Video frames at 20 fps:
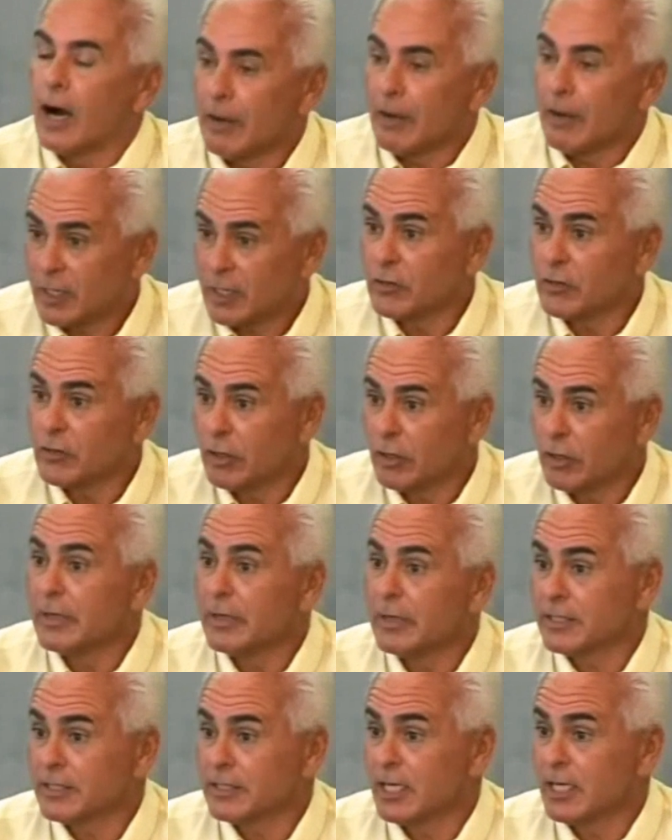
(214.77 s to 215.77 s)
I'm telling you the
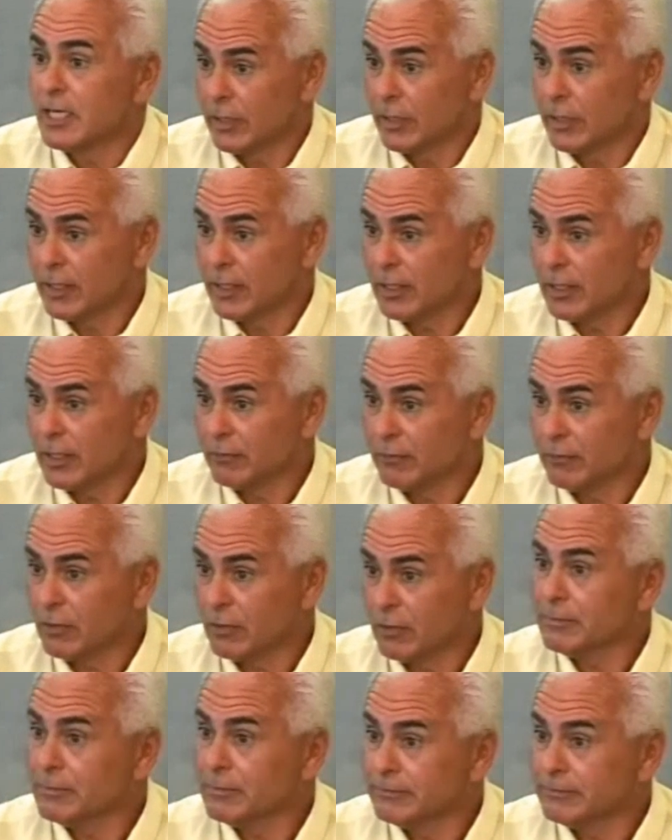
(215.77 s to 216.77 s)
best answer I can give you.
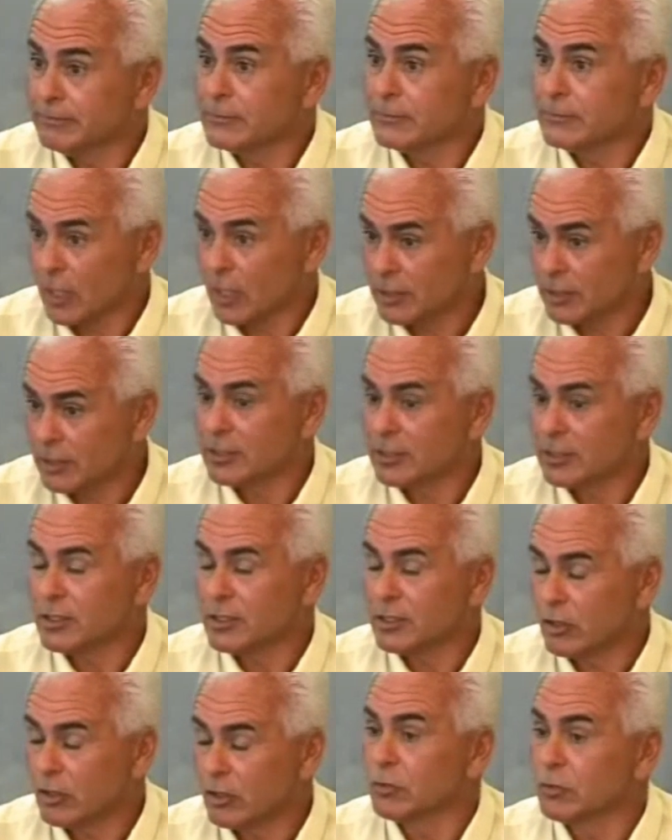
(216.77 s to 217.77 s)
Okay. So I
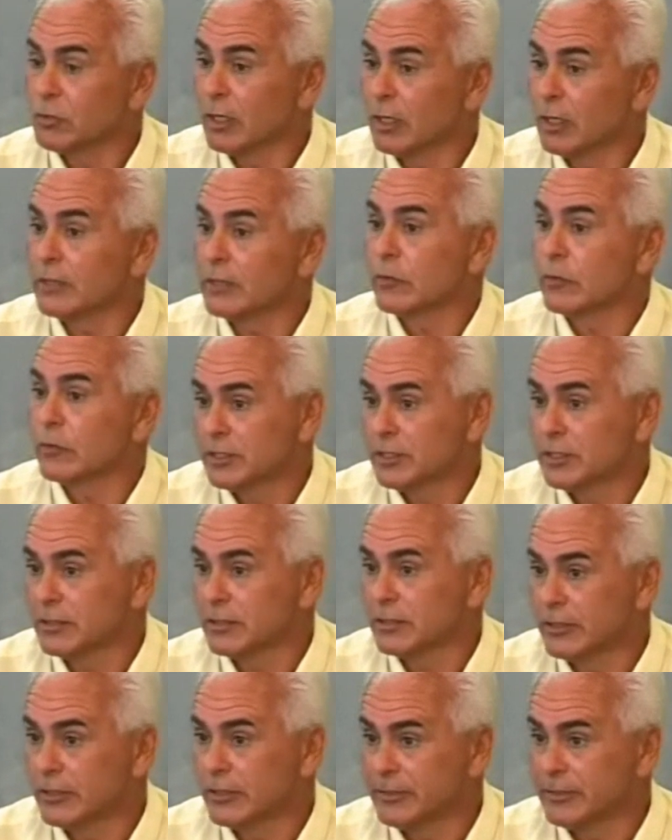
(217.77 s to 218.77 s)
suggest you go to another
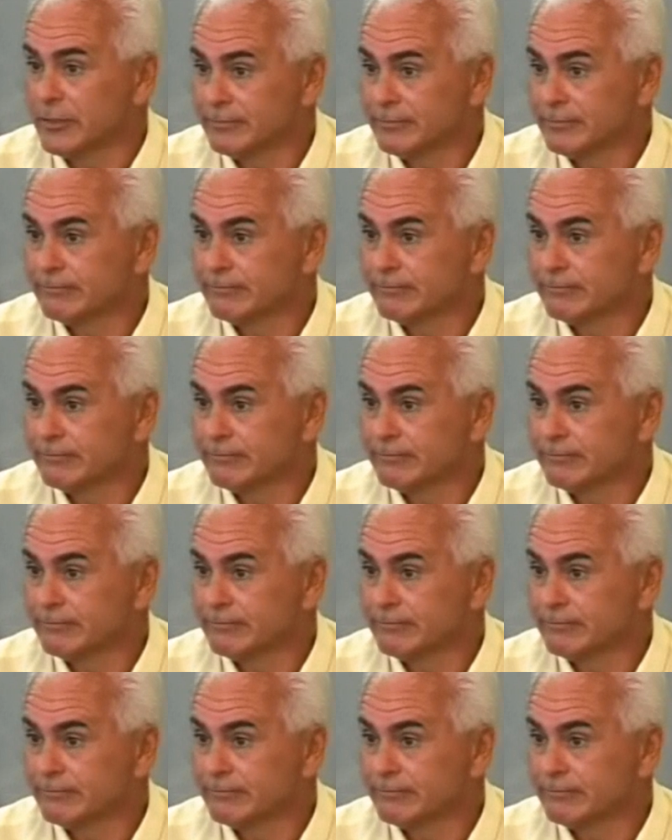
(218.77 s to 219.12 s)
question, sir.